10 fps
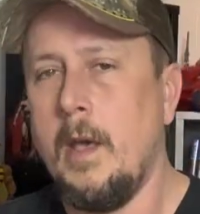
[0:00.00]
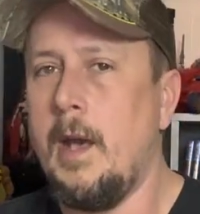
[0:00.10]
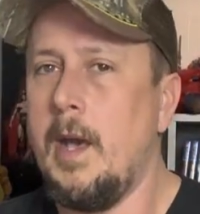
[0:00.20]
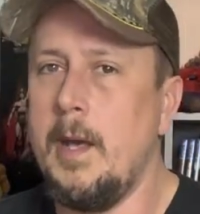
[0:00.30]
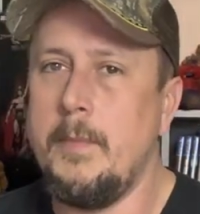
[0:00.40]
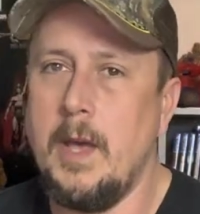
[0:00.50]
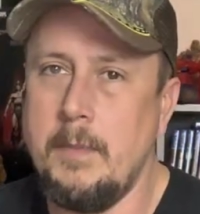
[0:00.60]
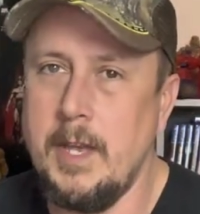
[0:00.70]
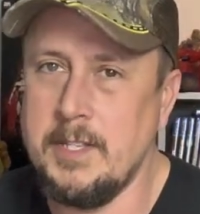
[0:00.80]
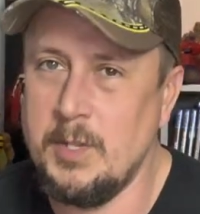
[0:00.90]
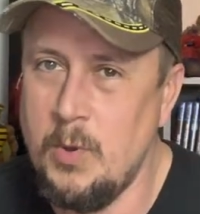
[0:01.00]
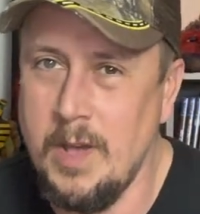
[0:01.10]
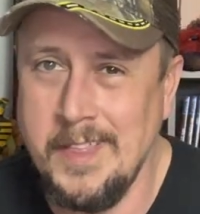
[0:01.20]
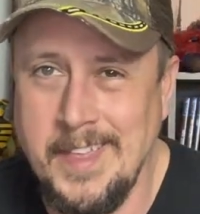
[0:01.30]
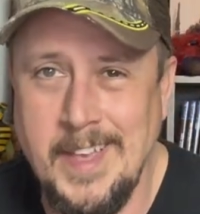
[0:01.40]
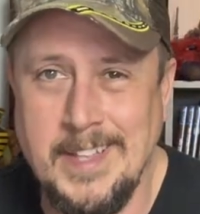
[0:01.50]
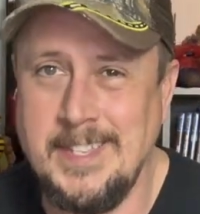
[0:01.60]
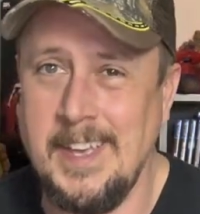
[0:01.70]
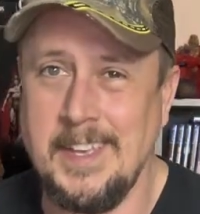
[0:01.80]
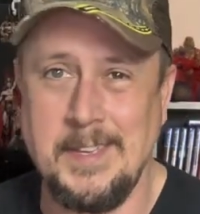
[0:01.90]
I'm not messing with that
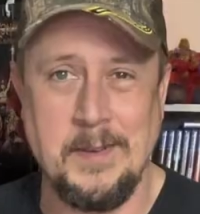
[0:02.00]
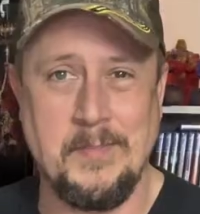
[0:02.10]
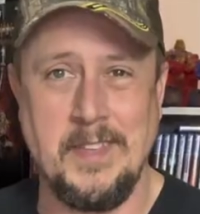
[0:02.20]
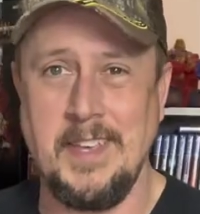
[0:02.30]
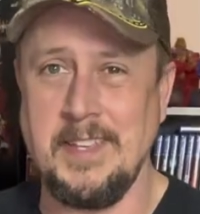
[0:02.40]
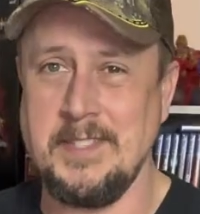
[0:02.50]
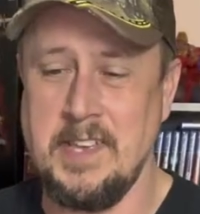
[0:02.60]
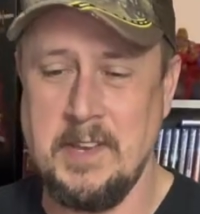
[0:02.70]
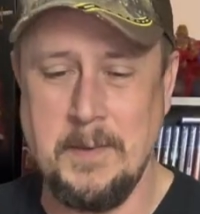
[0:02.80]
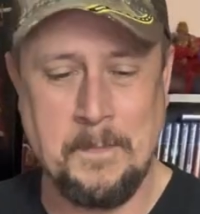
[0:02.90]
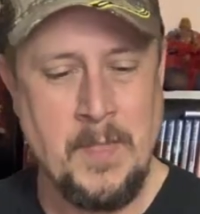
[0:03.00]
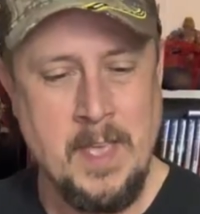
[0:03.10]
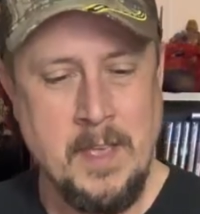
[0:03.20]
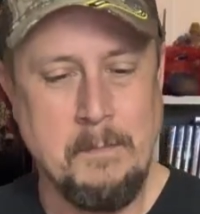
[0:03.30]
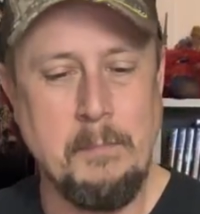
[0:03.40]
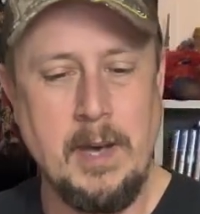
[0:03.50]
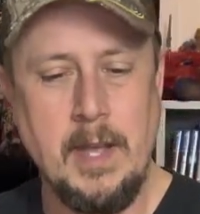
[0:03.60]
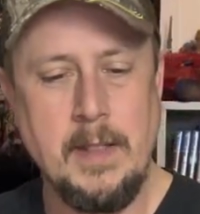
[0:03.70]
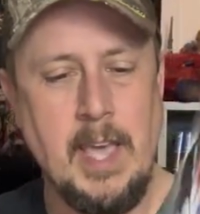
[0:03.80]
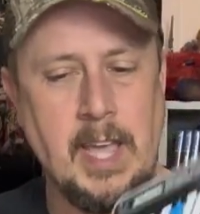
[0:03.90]
Tech-Gum thing. So,
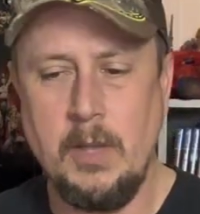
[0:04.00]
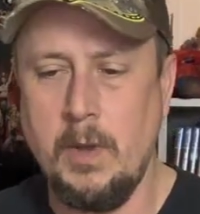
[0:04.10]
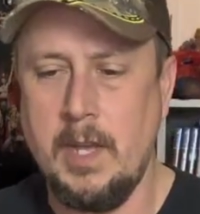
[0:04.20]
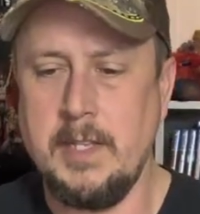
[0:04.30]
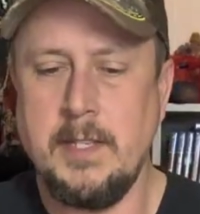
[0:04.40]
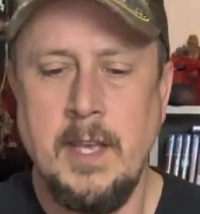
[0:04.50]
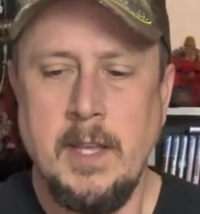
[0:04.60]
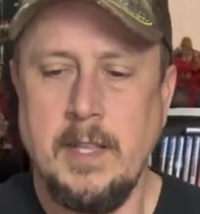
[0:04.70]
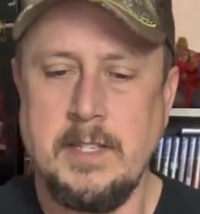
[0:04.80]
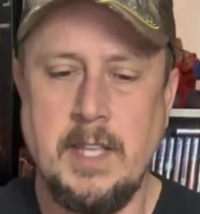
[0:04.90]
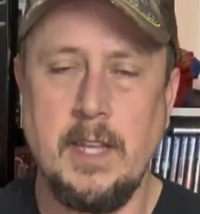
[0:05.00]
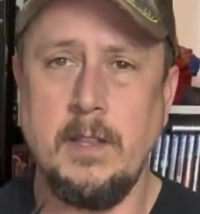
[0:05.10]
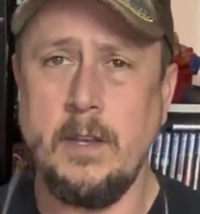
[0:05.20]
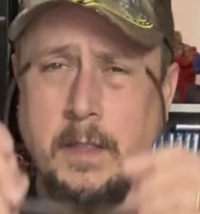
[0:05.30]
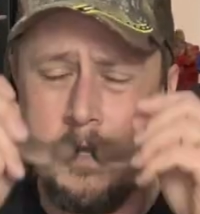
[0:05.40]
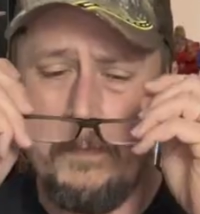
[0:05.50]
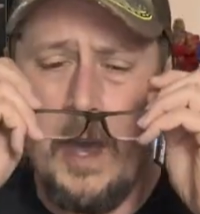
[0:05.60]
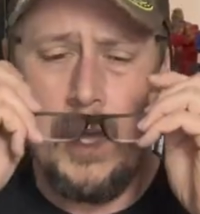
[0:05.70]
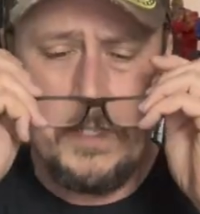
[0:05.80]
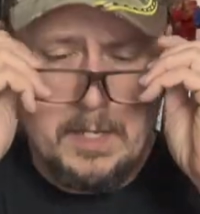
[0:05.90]
but anyways, let's take a look at this
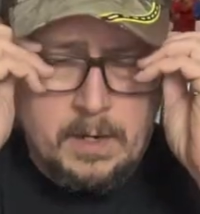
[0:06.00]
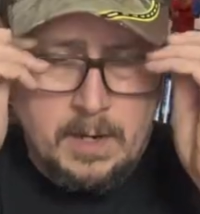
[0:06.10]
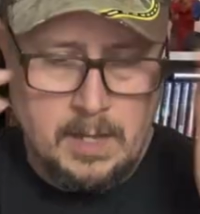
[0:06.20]
box here.